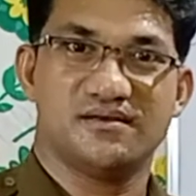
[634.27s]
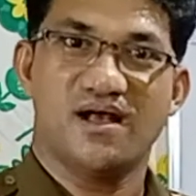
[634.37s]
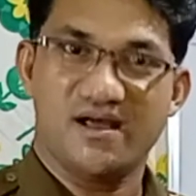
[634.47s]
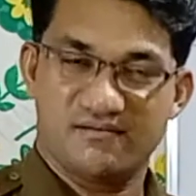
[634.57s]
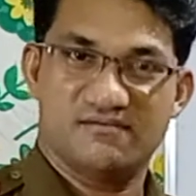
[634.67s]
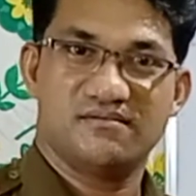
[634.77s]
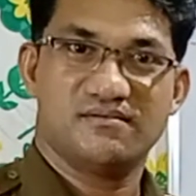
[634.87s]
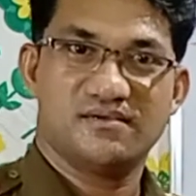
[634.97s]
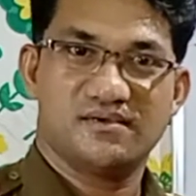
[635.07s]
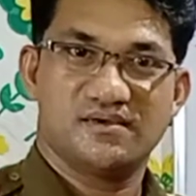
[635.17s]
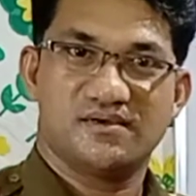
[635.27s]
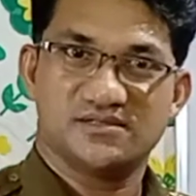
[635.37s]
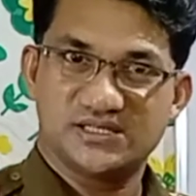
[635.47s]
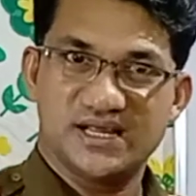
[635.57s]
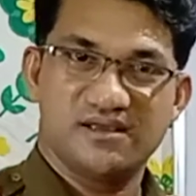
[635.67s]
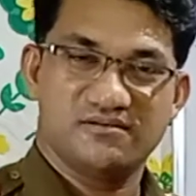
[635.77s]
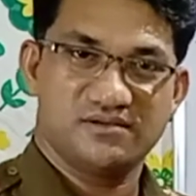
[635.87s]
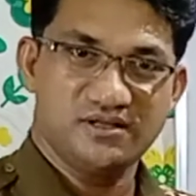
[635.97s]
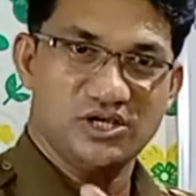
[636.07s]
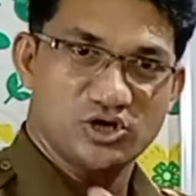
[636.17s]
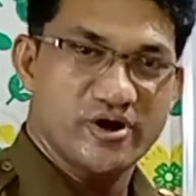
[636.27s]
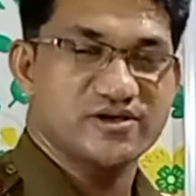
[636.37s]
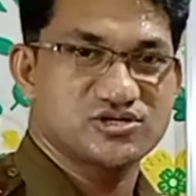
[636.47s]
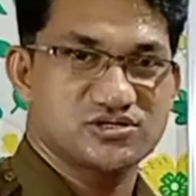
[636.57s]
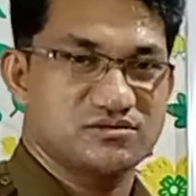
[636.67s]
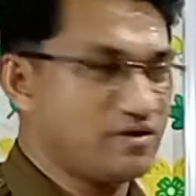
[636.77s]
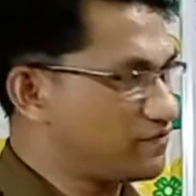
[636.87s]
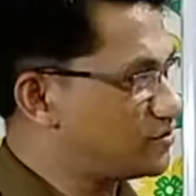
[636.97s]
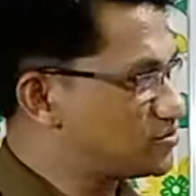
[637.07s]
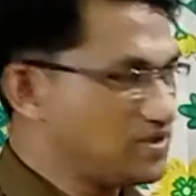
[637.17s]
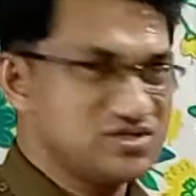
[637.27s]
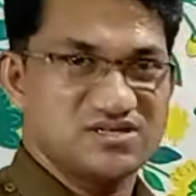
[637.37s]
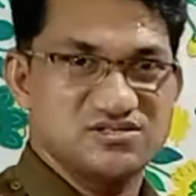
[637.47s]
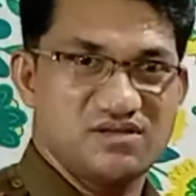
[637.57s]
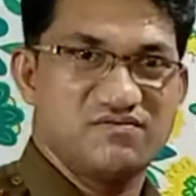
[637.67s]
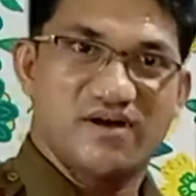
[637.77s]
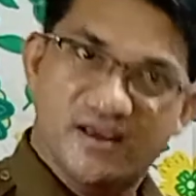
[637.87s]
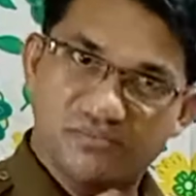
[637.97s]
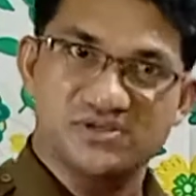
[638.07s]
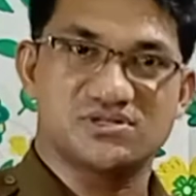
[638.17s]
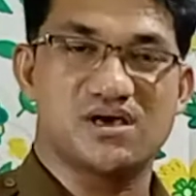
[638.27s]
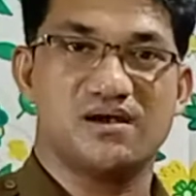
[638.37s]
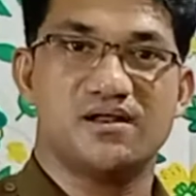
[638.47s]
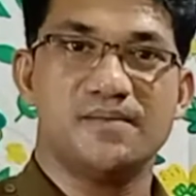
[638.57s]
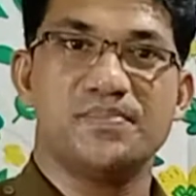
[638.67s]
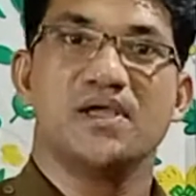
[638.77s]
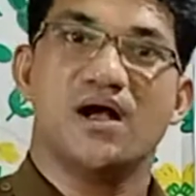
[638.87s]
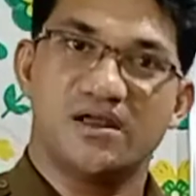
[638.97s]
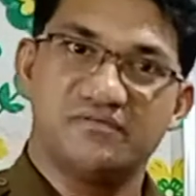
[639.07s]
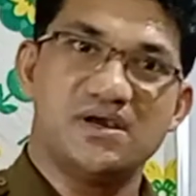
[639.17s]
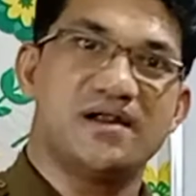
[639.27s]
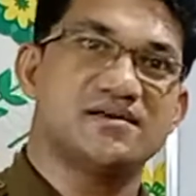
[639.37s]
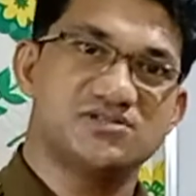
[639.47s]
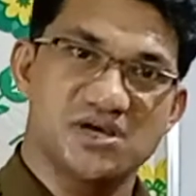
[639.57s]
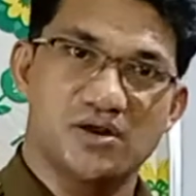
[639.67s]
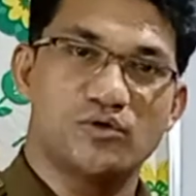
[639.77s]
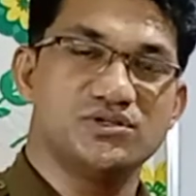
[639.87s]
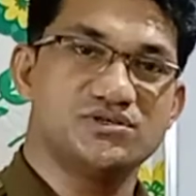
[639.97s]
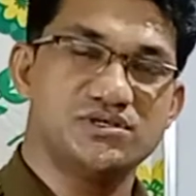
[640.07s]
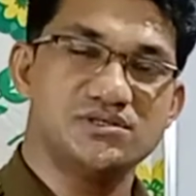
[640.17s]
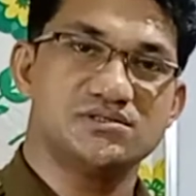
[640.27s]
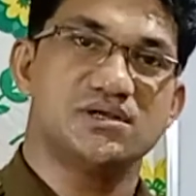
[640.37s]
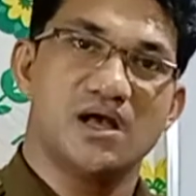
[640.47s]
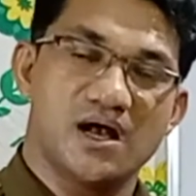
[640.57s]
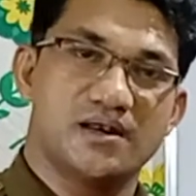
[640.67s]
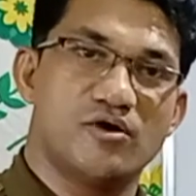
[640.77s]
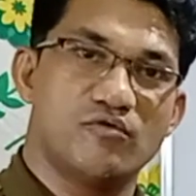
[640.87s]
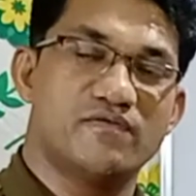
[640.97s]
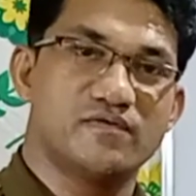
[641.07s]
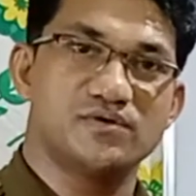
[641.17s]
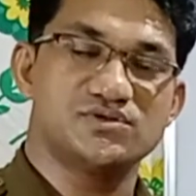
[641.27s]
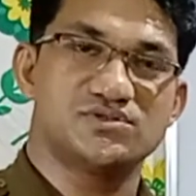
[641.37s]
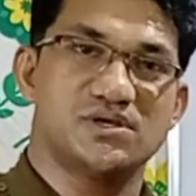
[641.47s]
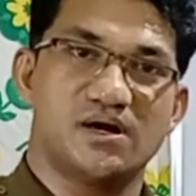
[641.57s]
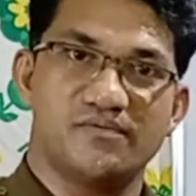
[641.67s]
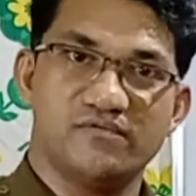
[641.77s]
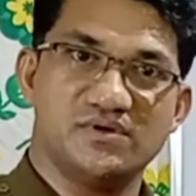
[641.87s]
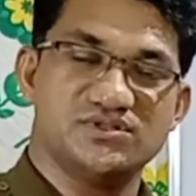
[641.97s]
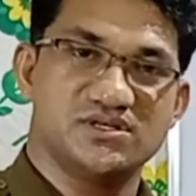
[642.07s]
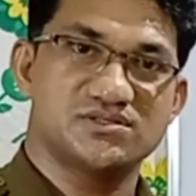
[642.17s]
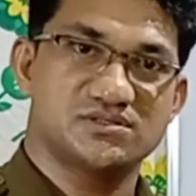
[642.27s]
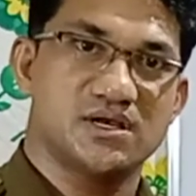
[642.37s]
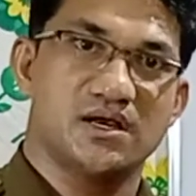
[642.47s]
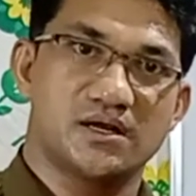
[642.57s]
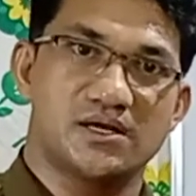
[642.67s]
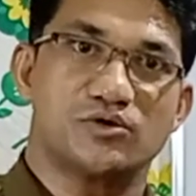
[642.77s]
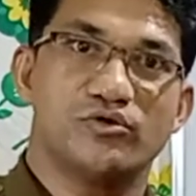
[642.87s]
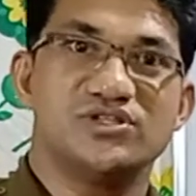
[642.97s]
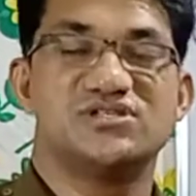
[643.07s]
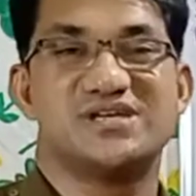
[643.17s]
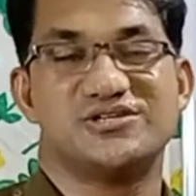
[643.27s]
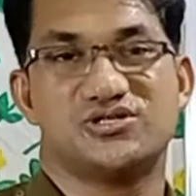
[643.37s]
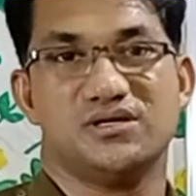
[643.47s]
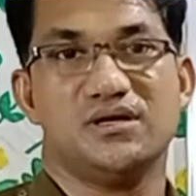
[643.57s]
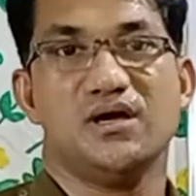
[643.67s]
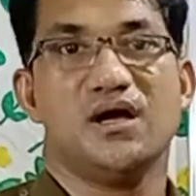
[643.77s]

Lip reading: And today, in the introduction, of course, we just define personality and we understand all these things. And now, of course, we'll just conclude this session.